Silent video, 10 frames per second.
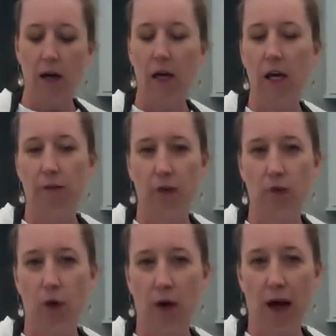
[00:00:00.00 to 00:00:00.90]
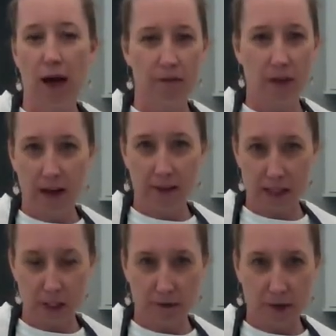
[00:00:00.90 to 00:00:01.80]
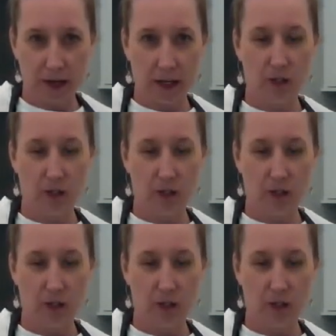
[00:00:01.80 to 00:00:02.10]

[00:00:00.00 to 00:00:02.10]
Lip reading: if you don't have that, that's fine.